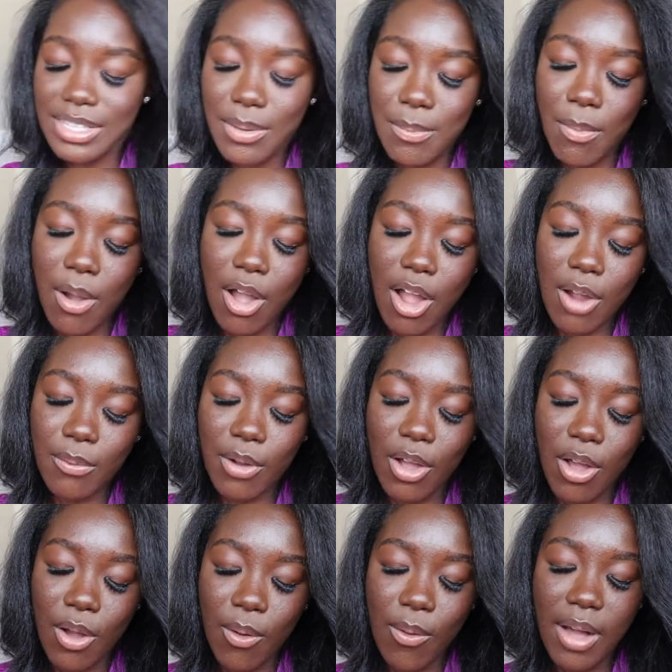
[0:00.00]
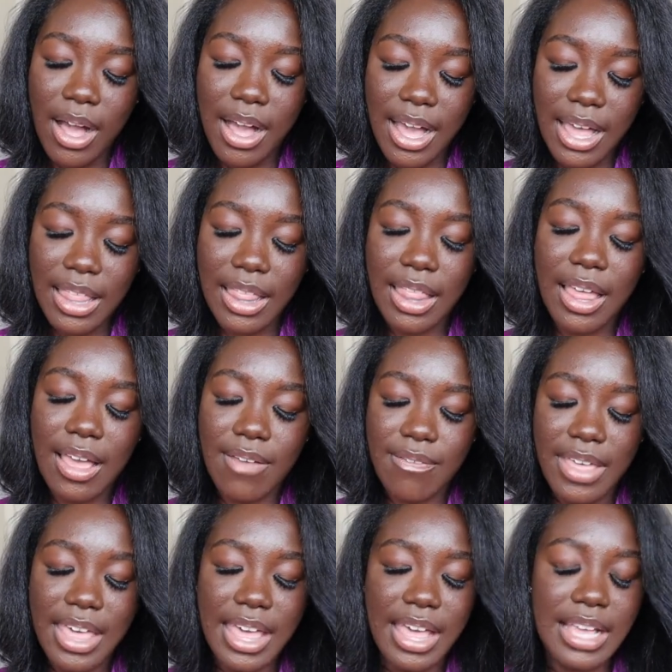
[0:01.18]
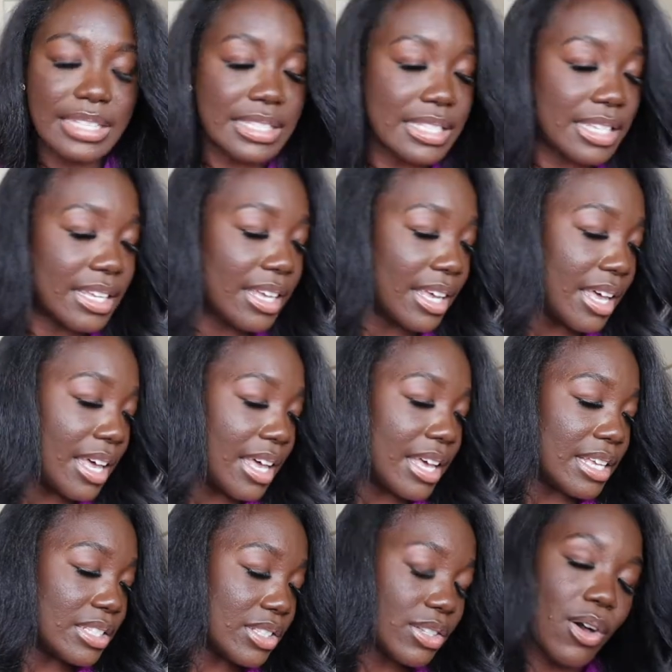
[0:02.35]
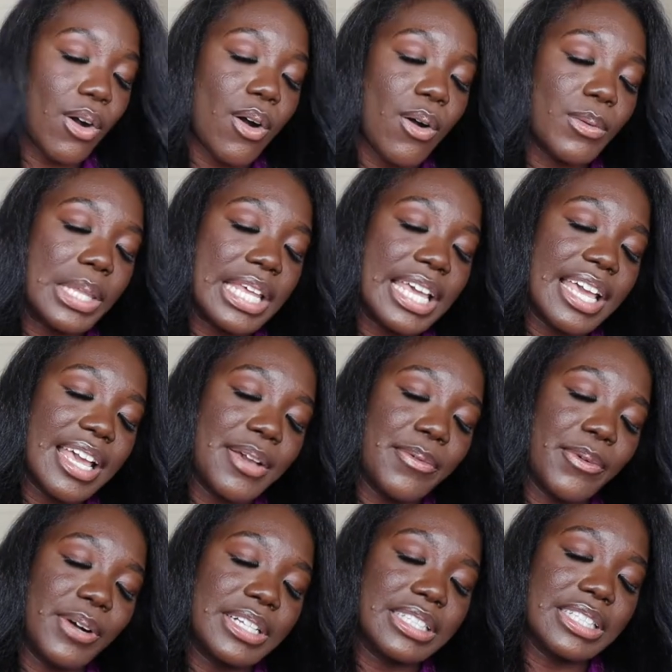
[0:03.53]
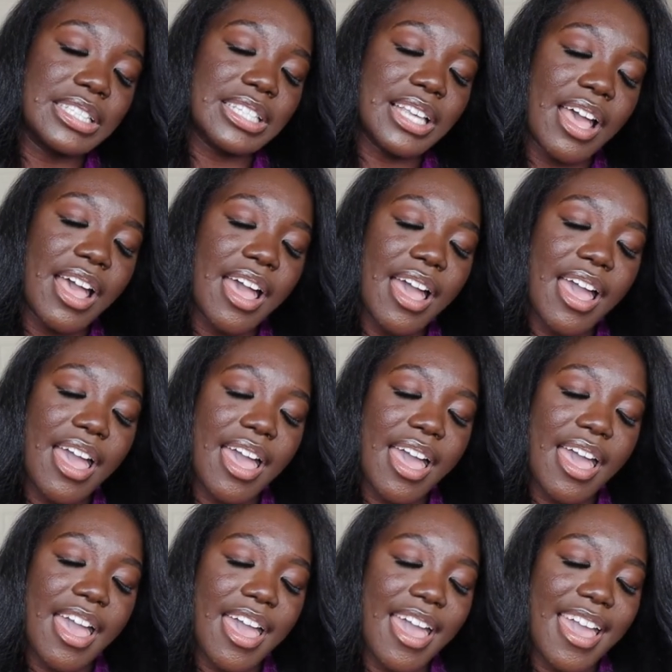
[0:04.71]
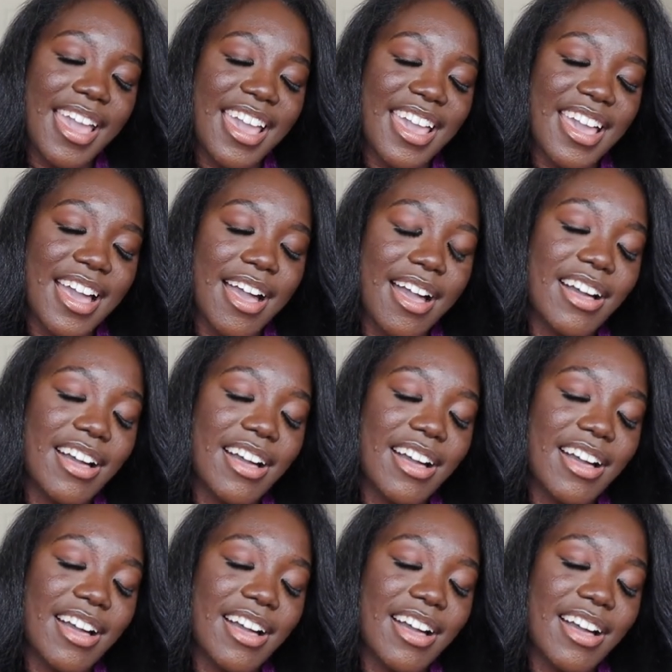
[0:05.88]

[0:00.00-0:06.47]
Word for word: Tomorrow, I love it. It's only one day.